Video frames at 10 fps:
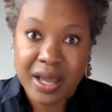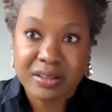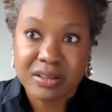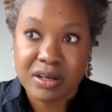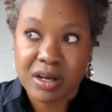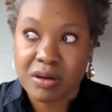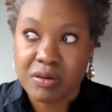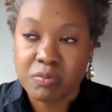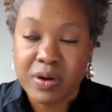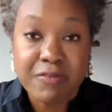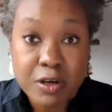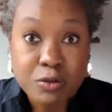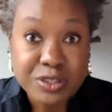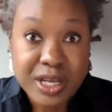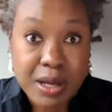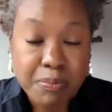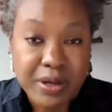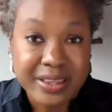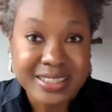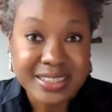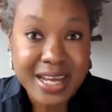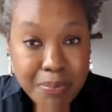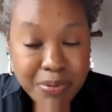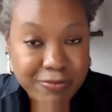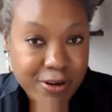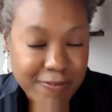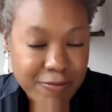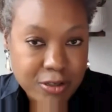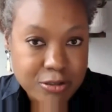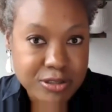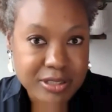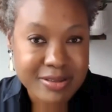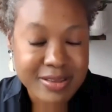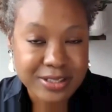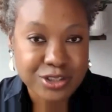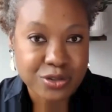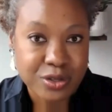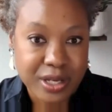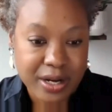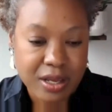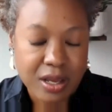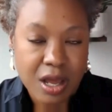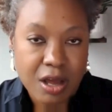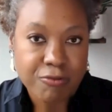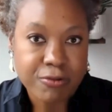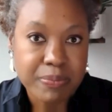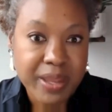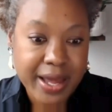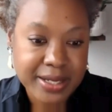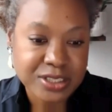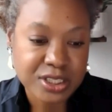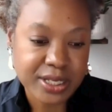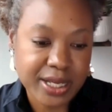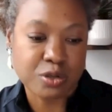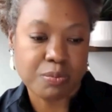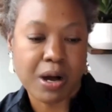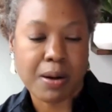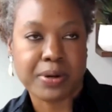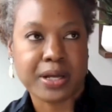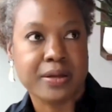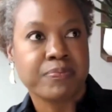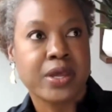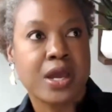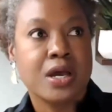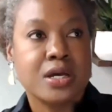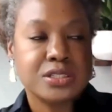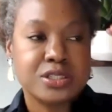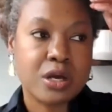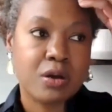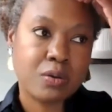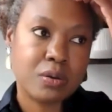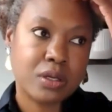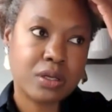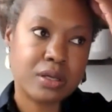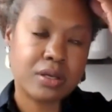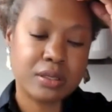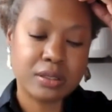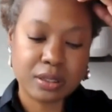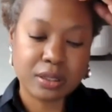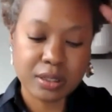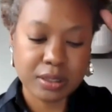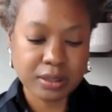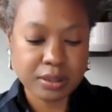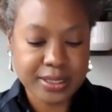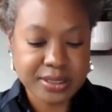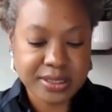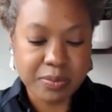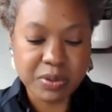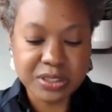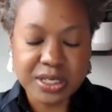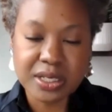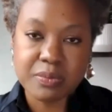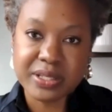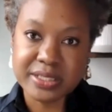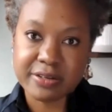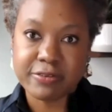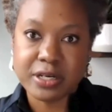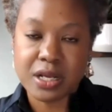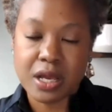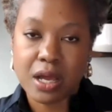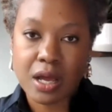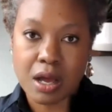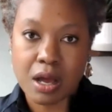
and a revenue standpoint, the type of revenues that you're getting from that intellectual property. So let's see, we're dealing with different